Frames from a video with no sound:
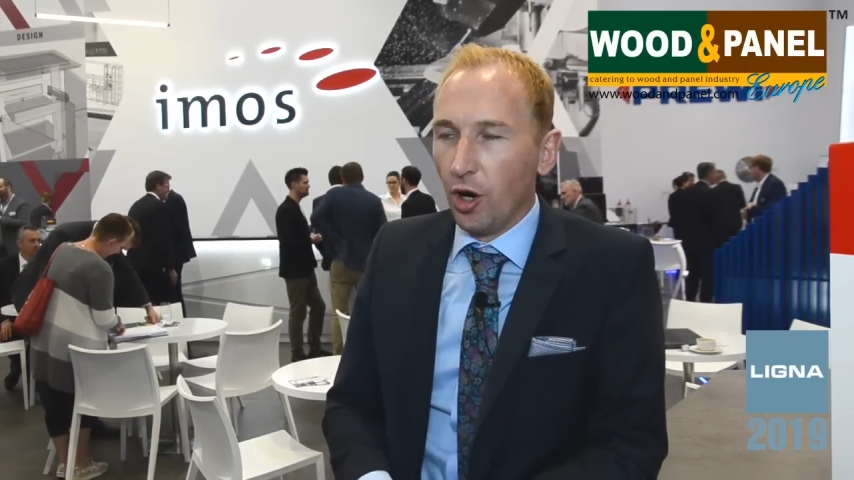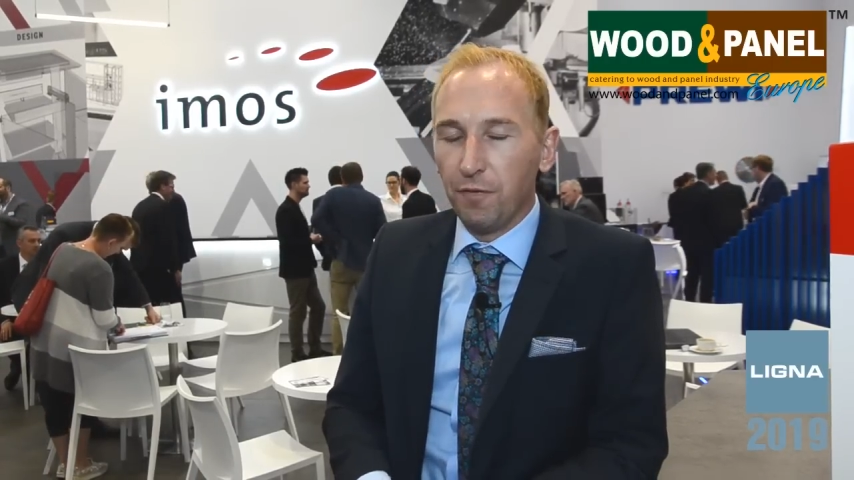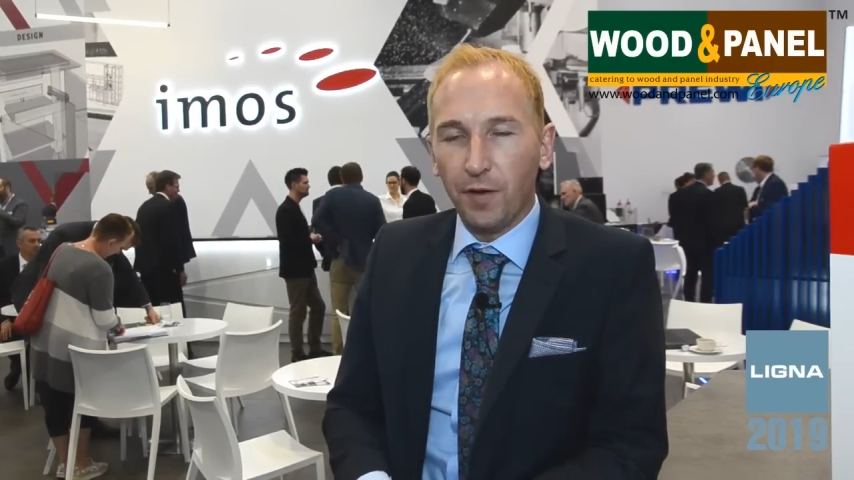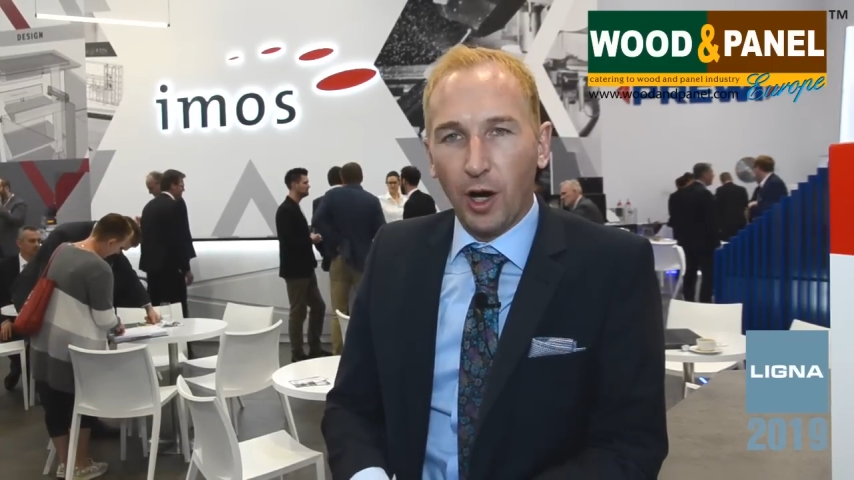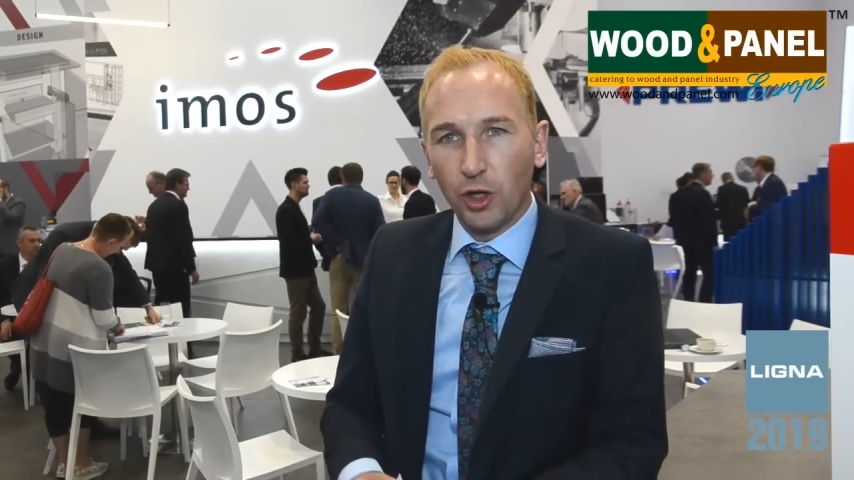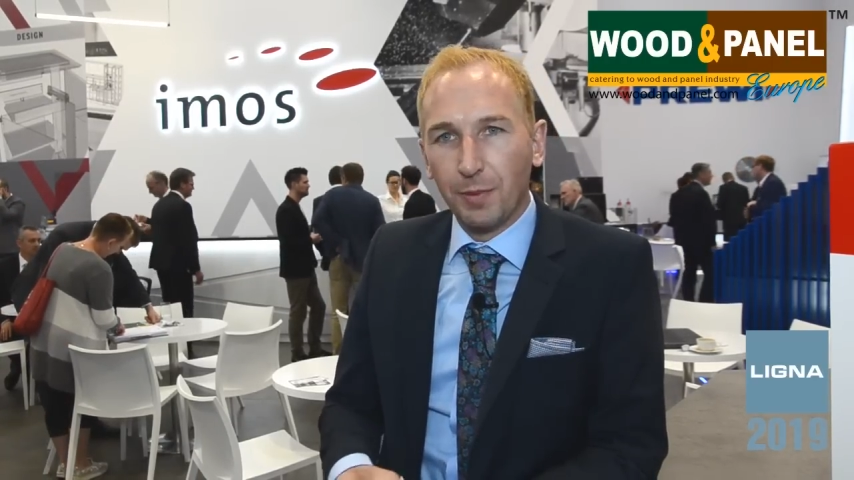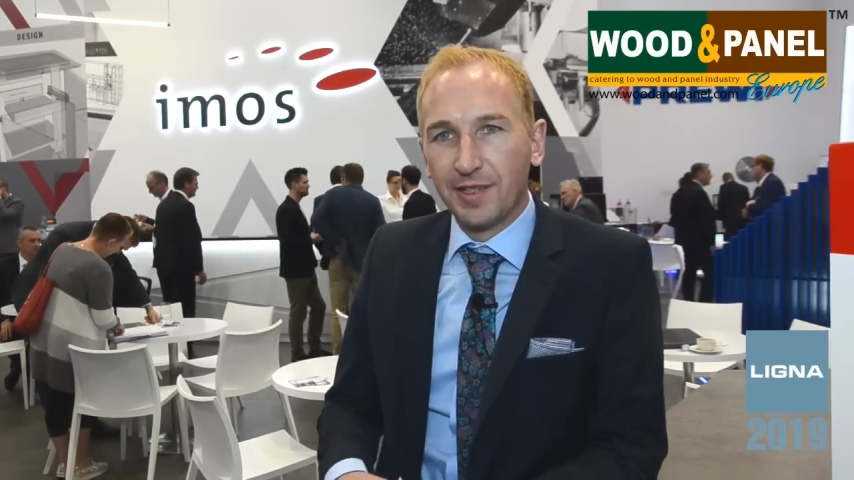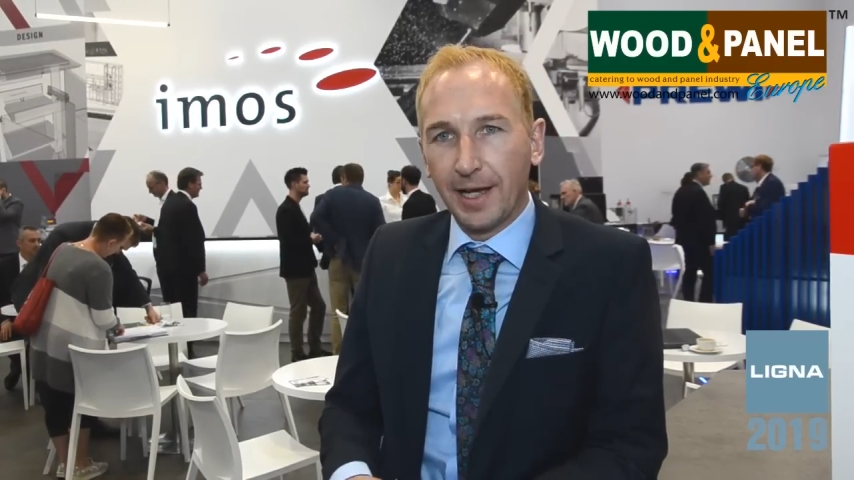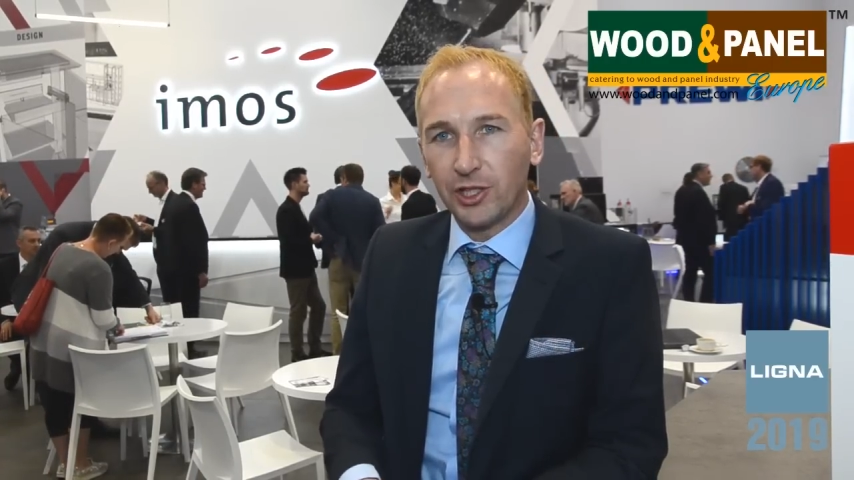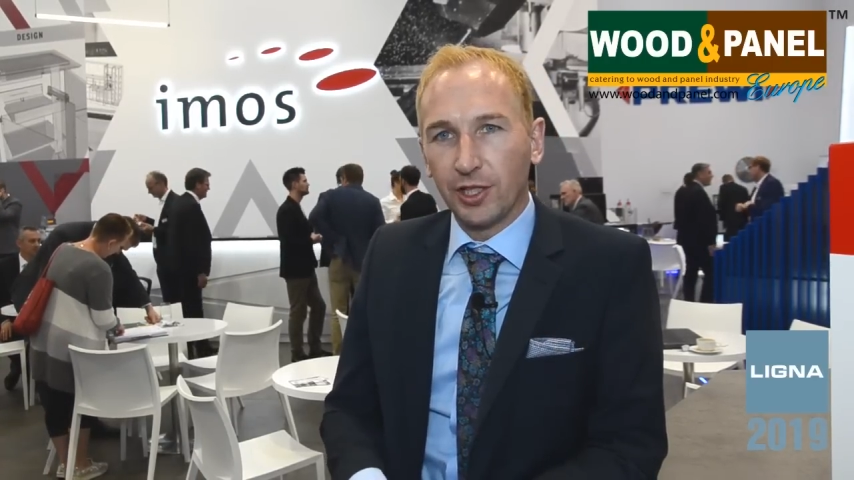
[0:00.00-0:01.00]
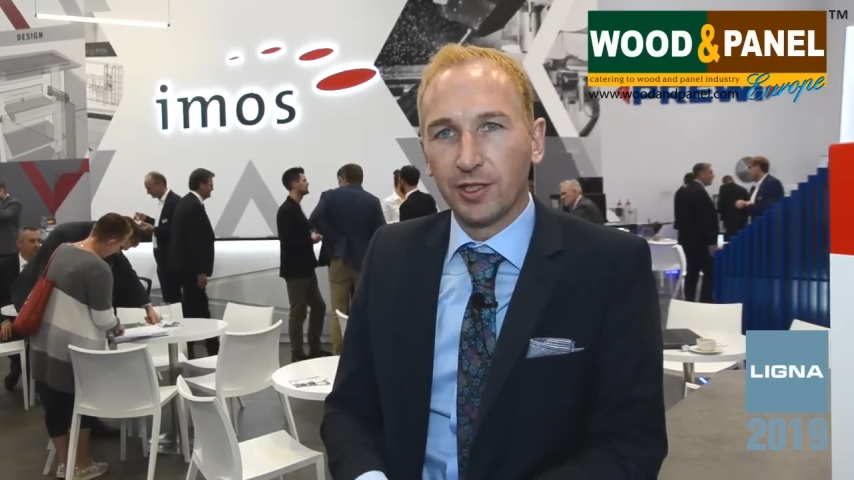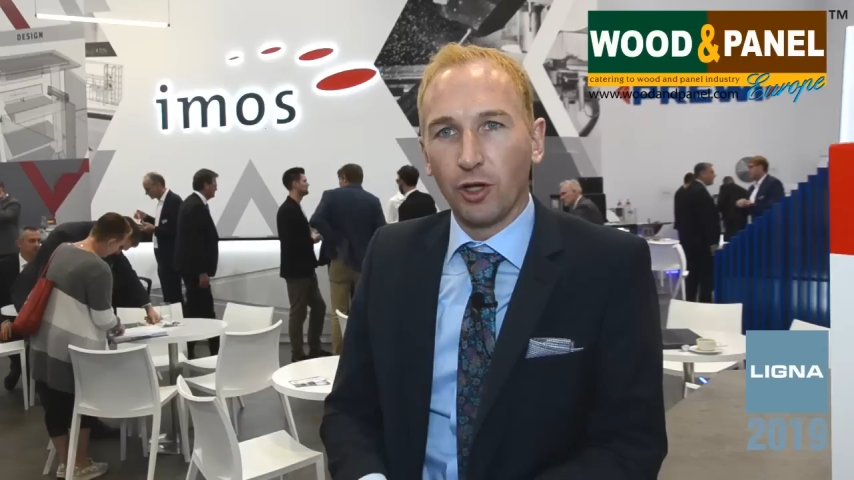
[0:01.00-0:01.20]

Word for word: of automation.